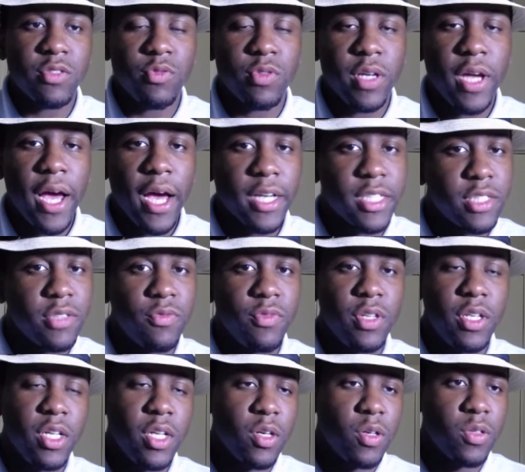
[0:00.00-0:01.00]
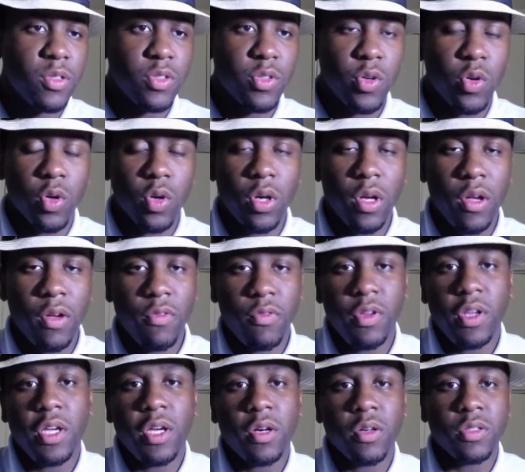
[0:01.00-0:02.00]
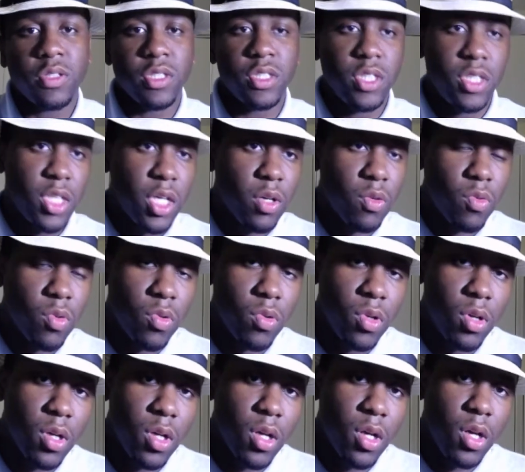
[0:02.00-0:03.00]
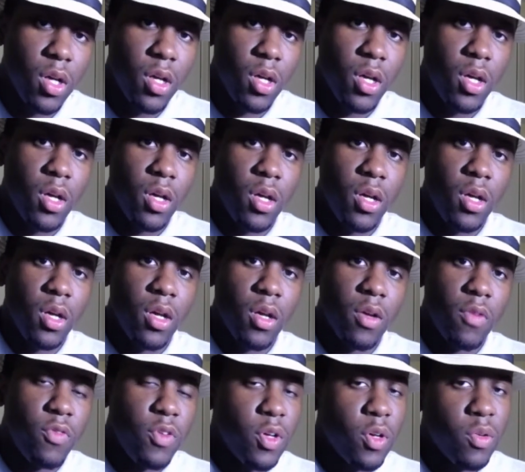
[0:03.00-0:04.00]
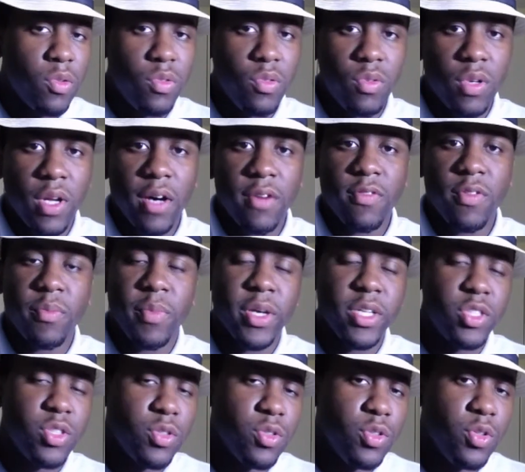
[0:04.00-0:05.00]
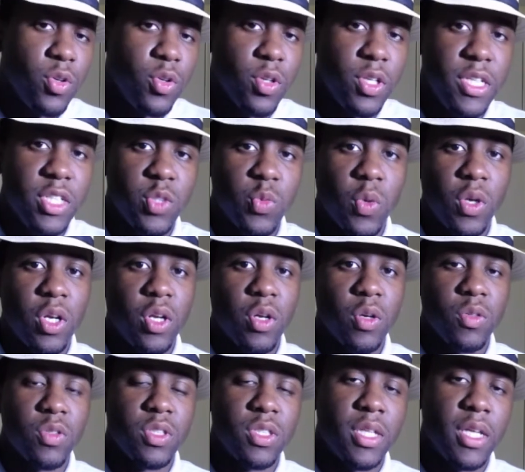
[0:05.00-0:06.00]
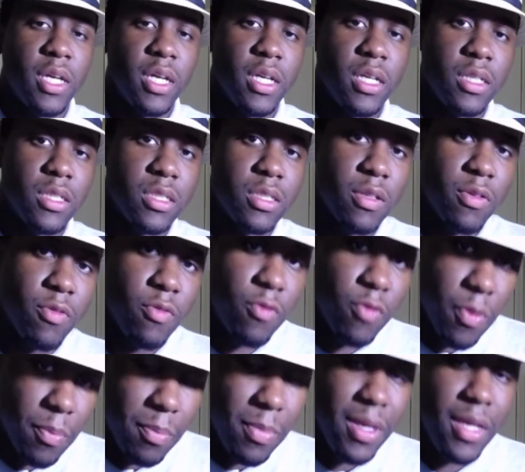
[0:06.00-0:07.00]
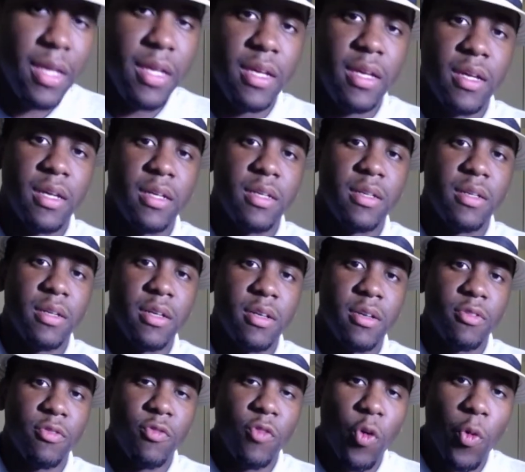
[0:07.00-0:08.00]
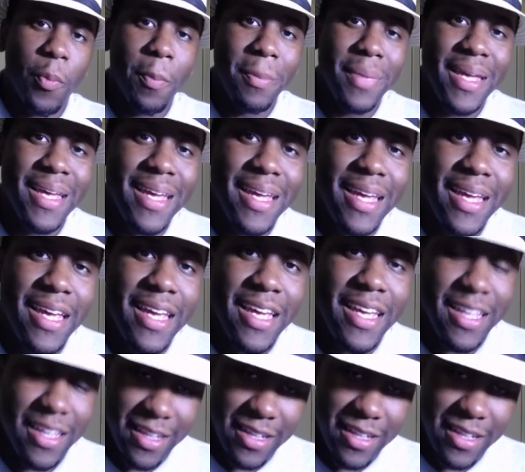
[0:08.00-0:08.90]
reaction videos, or videos in general. If you don't do nothing, make sure you do at least one of those things for me,